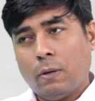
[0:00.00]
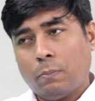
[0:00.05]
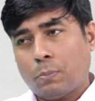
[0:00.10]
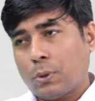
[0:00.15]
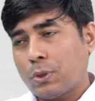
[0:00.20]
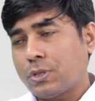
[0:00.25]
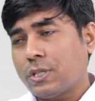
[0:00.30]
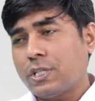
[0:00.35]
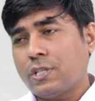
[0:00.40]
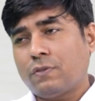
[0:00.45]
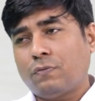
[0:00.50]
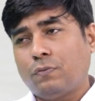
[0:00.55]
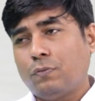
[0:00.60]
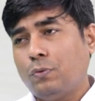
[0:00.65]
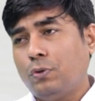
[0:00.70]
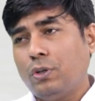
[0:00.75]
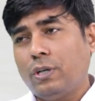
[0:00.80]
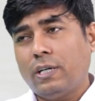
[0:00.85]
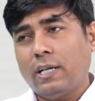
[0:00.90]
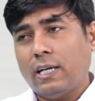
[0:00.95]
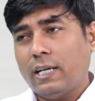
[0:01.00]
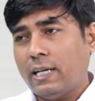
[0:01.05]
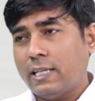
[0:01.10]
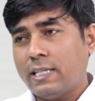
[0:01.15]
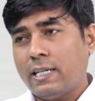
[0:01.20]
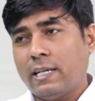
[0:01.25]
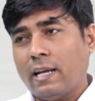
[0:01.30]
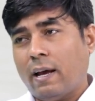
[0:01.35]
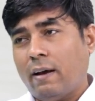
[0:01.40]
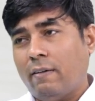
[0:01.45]
Processed food
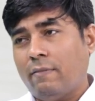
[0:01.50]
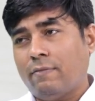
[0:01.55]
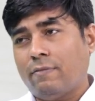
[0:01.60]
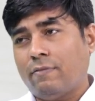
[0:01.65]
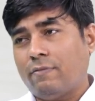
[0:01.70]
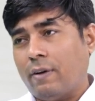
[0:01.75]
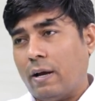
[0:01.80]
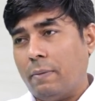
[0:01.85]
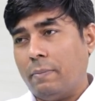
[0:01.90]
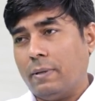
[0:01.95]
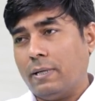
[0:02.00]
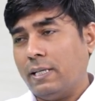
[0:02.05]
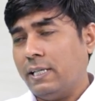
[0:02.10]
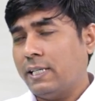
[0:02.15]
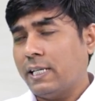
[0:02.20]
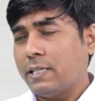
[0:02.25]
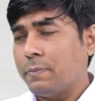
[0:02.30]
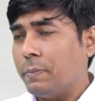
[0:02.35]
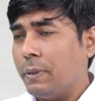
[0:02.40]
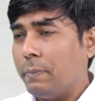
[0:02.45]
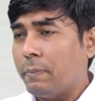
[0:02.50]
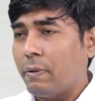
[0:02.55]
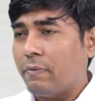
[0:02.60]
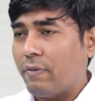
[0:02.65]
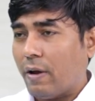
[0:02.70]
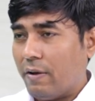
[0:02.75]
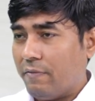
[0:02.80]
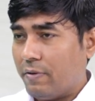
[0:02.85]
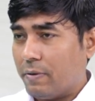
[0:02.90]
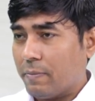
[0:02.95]
doesn't have fiber, it has minimal
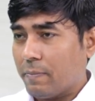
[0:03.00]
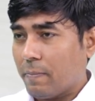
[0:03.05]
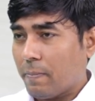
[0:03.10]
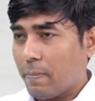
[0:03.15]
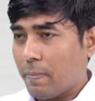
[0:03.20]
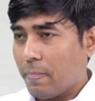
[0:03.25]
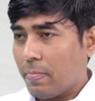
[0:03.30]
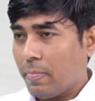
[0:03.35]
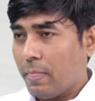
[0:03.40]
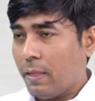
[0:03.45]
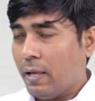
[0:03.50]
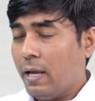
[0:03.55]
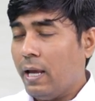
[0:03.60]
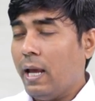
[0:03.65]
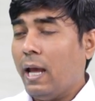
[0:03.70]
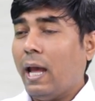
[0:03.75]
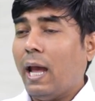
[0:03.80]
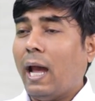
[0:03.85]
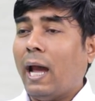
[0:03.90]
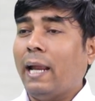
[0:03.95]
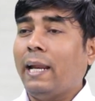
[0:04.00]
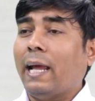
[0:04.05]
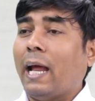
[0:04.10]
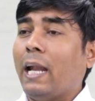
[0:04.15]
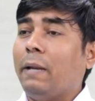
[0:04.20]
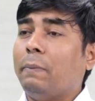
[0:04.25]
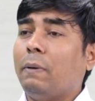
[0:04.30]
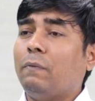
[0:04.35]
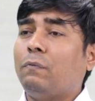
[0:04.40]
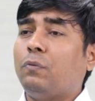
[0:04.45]
fiber. And
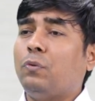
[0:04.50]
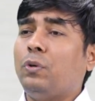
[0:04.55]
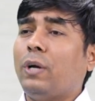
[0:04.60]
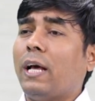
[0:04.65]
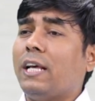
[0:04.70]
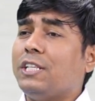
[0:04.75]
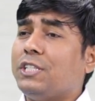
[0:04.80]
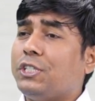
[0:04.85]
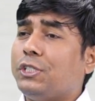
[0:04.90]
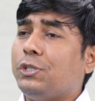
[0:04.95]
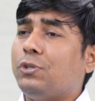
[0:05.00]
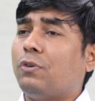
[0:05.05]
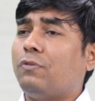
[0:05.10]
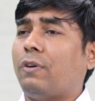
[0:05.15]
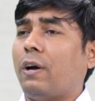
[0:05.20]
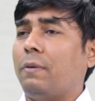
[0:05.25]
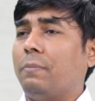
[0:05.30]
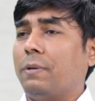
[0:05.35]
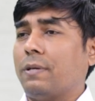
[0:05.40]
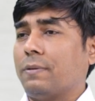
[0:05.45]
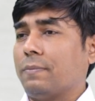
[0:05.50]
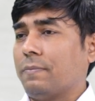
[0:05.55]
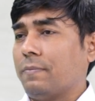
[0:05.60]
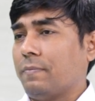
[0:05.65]
animal food has zero fiber.